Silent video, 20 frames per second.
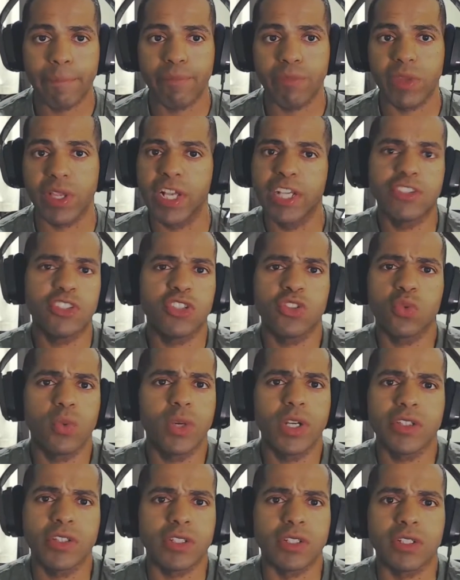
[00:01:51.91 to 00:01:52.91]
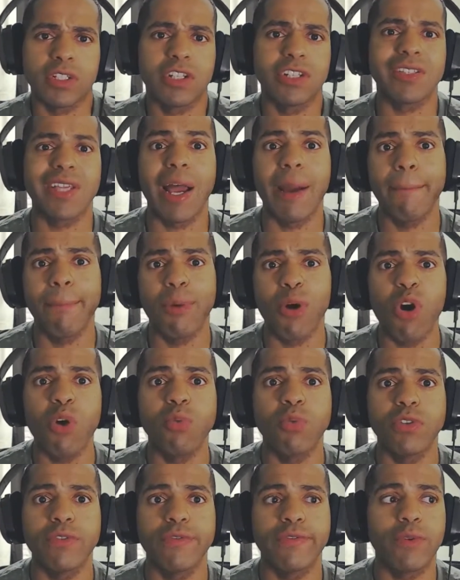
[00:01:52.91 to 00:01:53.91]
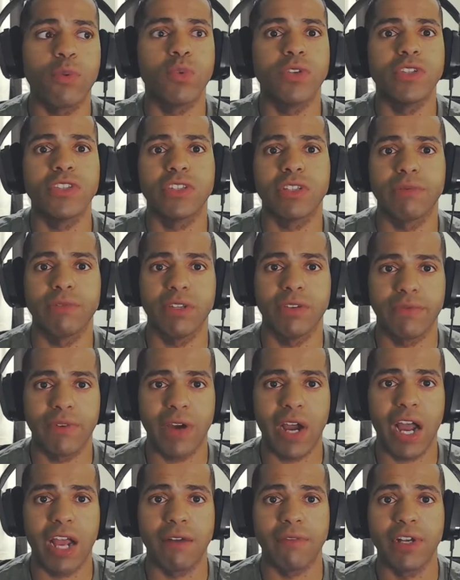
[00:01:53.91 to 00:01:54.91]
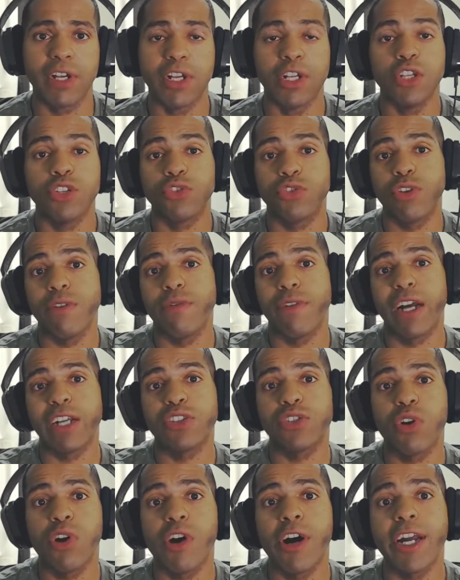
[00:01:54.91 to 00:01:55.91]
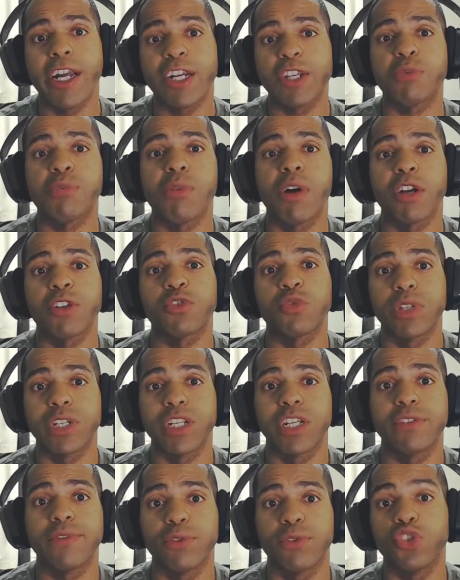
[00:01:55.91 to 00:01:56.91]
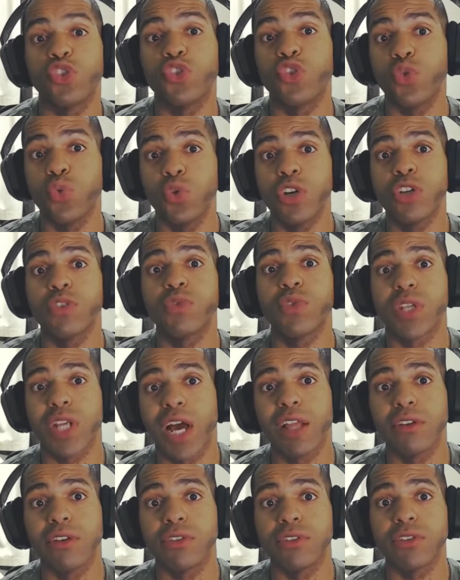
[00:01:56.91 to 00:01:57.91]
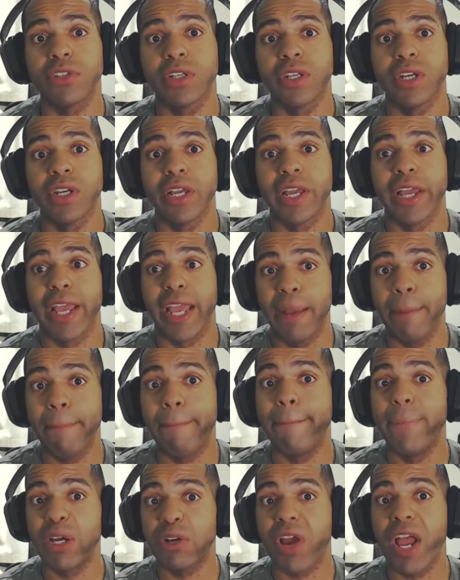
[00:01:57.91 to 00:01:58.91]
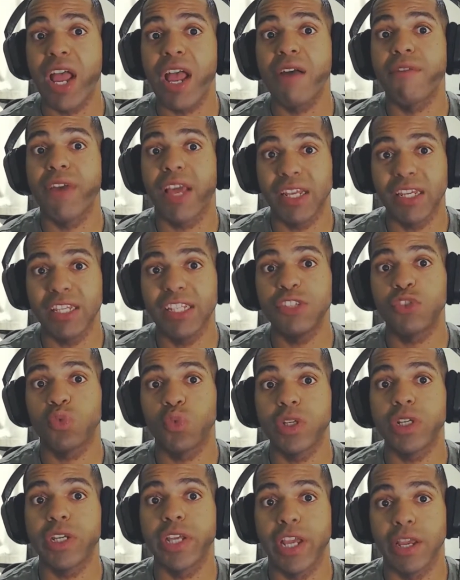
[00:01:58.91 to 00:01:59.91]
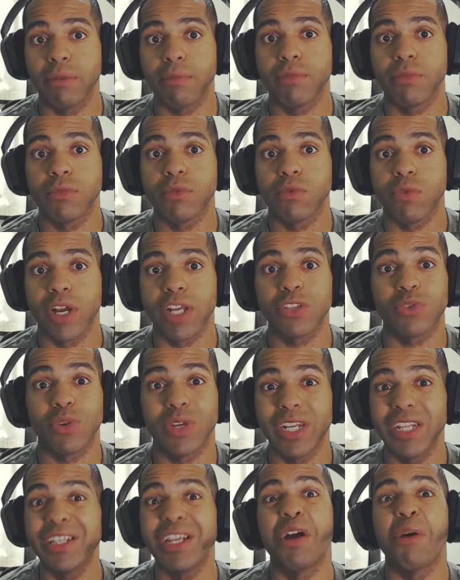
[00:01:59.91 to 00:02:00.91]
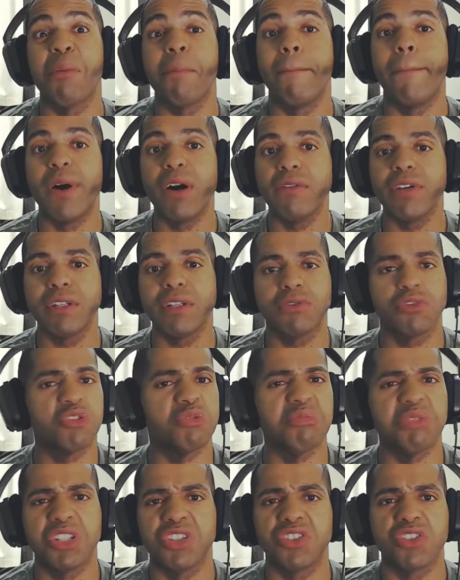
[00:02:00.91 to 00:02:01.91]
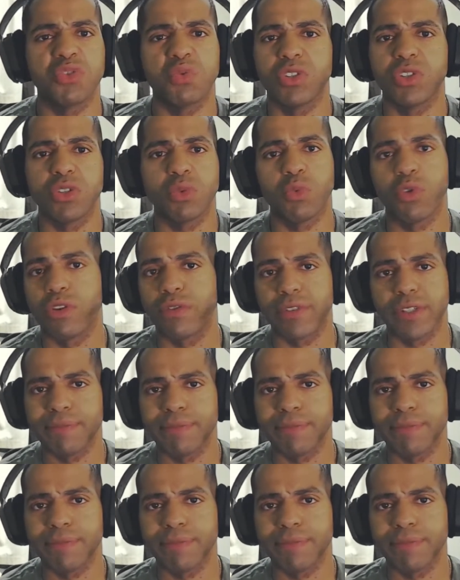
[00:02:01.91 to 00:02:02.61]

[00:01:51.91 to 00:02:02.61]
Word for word: It just wasn't because I bought one for 175. So if I saw an Xbox One S for $200, it better have at least one game, right? So anything above it to me just wasn't worth it.